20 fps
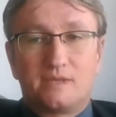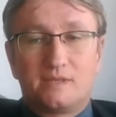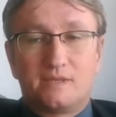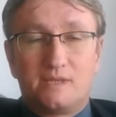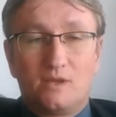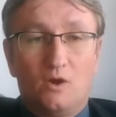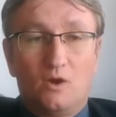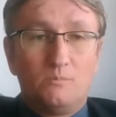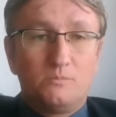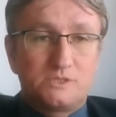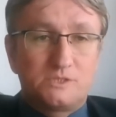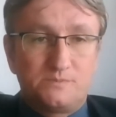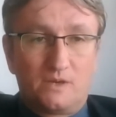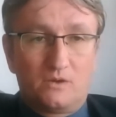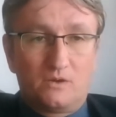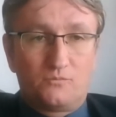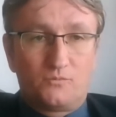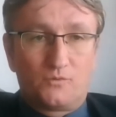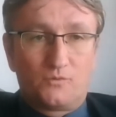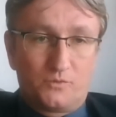
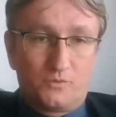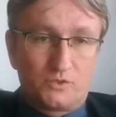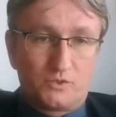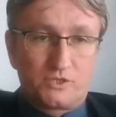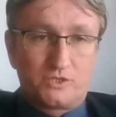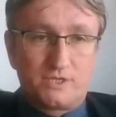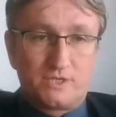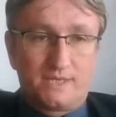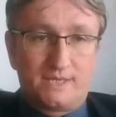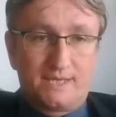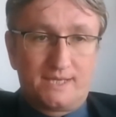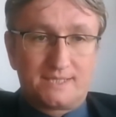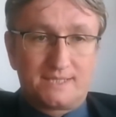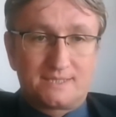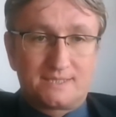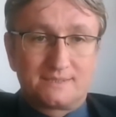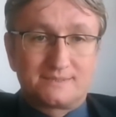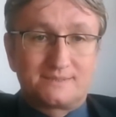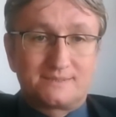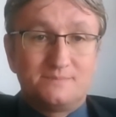Ombudsman for Future
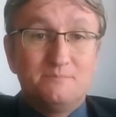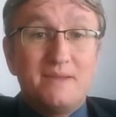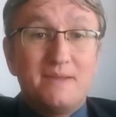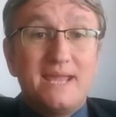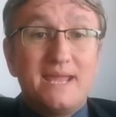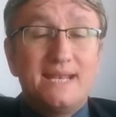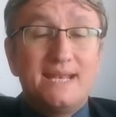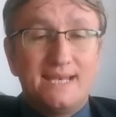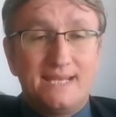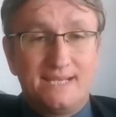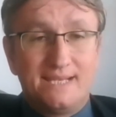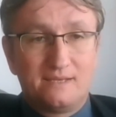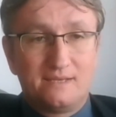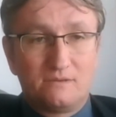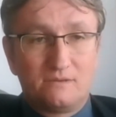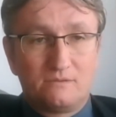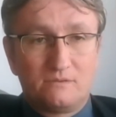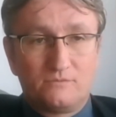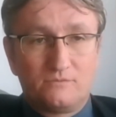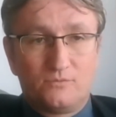Generations mainly
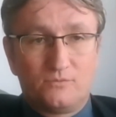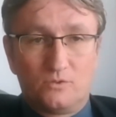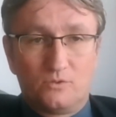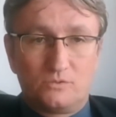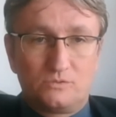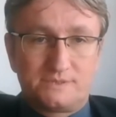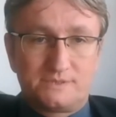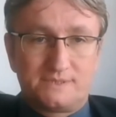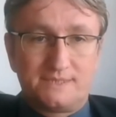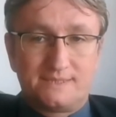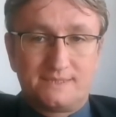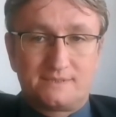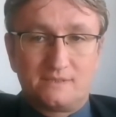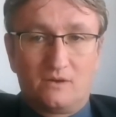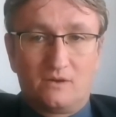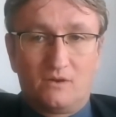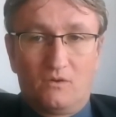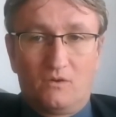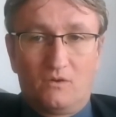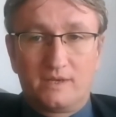focuses
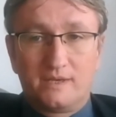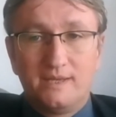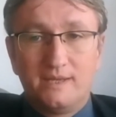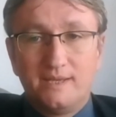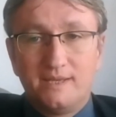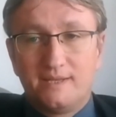on